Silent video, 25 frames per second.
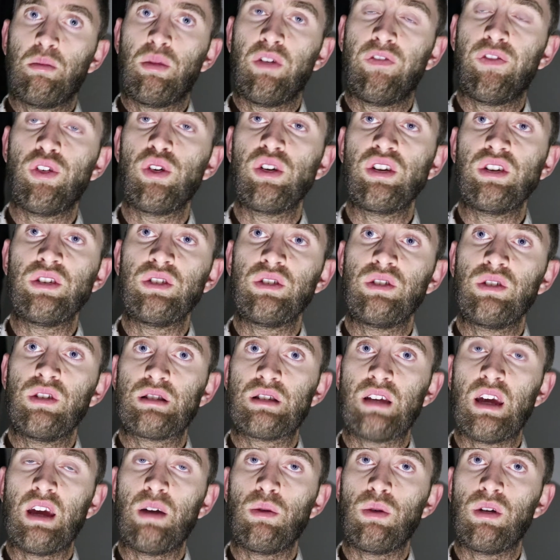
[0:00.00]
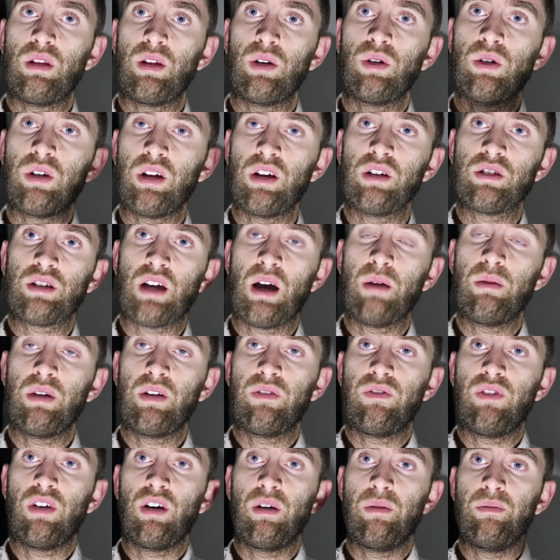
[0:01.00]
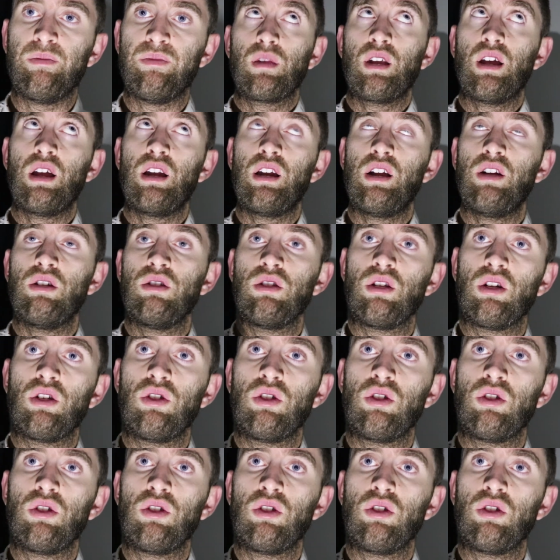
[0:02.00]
before you see where the audio is coming from in here in the